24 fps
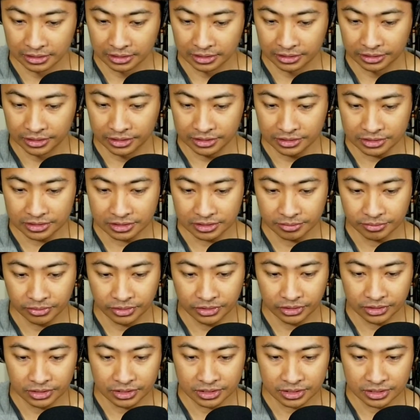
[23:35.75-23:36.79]
These are some
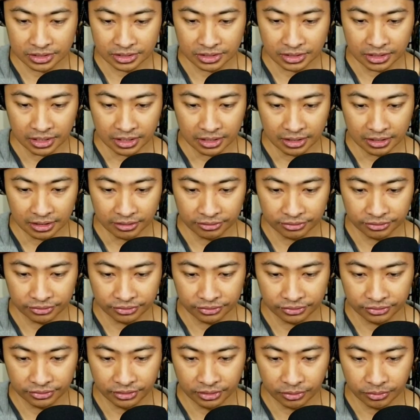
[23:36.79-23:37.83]
good
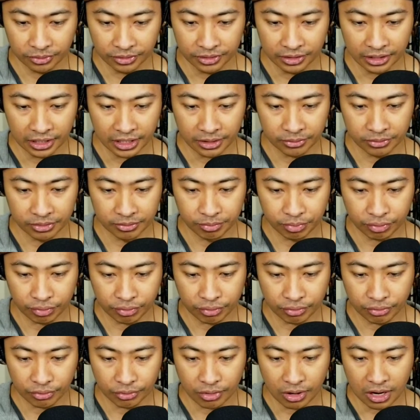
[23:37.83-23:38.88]
stuff. The one that I would
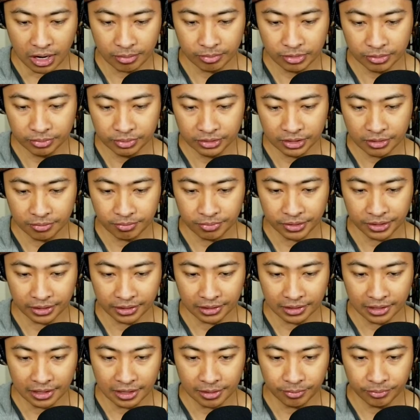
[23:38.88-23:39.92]
probably pick
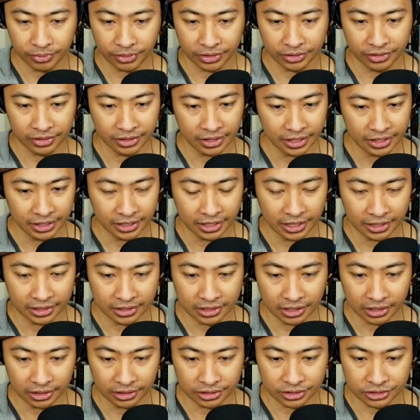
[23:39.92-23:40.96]
up are the ninety-nine
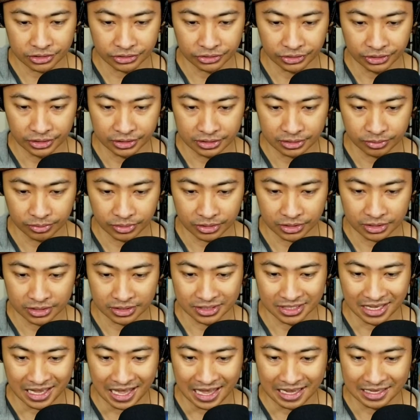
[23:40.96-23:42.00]
dollar joints, which is
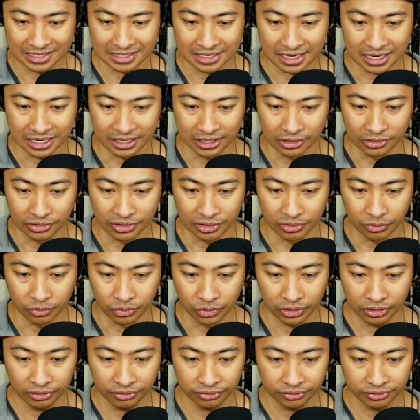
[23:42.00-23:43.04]
the Ace Iona
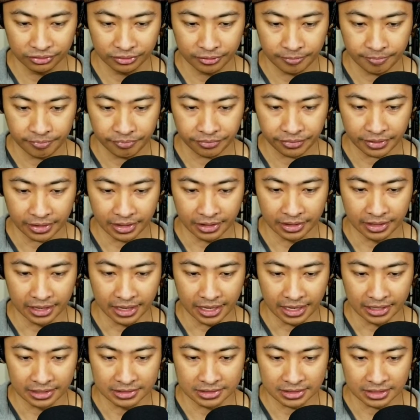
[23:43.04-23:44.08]
Wolf and the
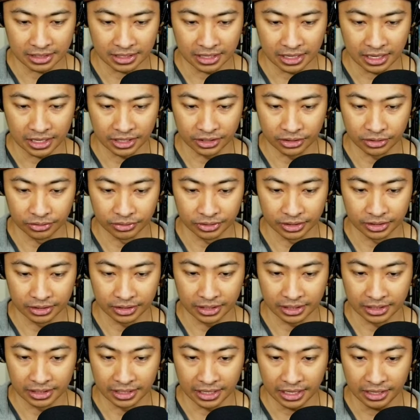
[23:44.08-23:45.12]
Ace Iona
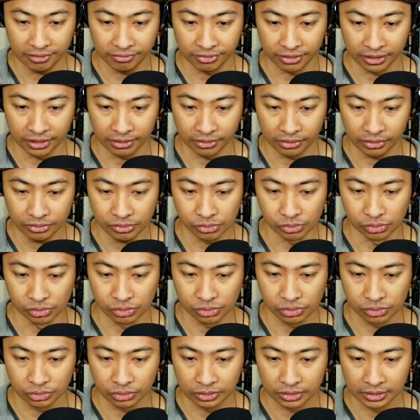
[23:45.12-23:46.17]
in Navy. Oh,
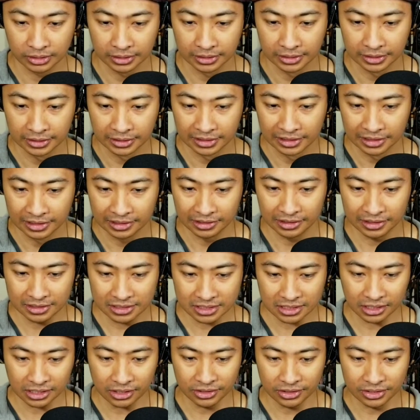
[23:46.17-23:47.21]
let's
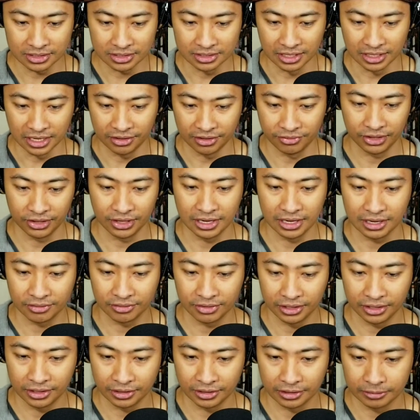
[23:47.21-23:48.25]
click on this Navy guy
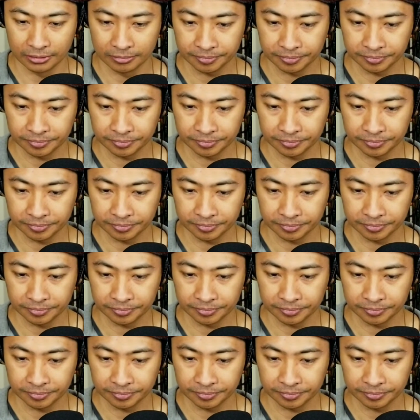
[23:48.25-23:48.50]
right here.